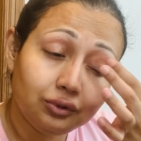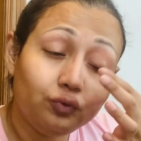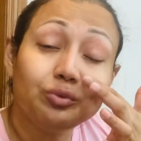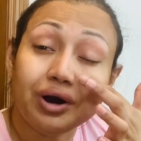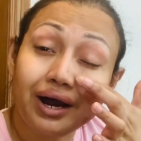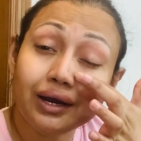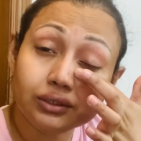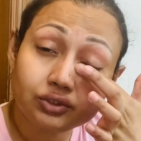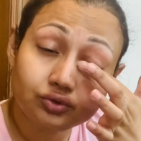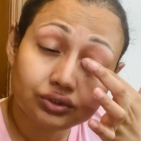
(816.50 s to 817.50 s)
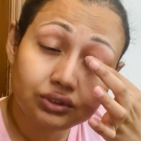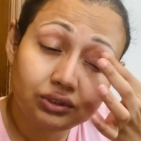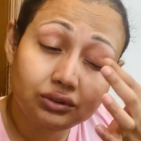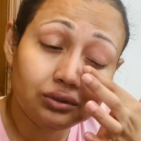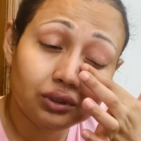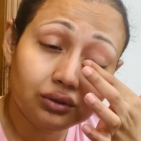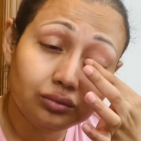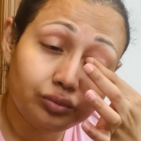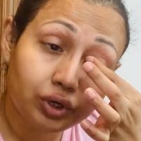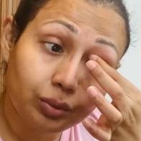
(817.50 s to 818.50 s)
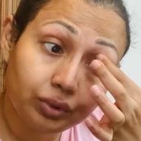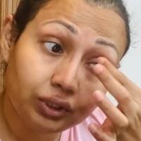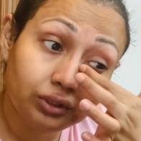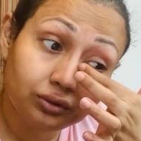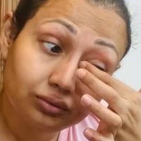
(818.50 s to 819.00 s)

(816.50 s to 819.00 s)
with my eyes to see properly.